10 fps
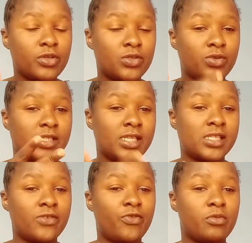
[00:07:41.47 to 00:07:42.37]
It was
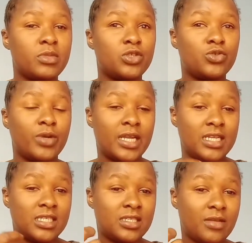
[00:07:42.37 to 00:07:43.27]
easy for me to
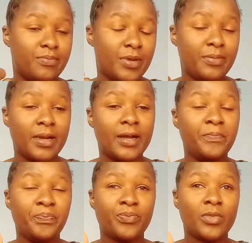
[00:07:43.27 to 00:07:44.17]
edit the paper
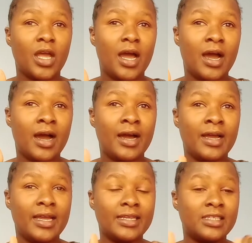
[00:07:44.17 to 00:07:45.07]

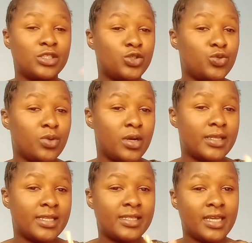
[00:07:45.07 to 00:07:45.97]
and ensure
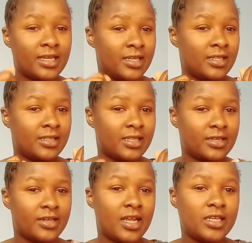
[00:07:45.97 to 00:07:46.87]
that they are in the
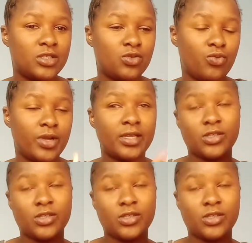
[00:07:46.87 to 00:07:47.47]
right way.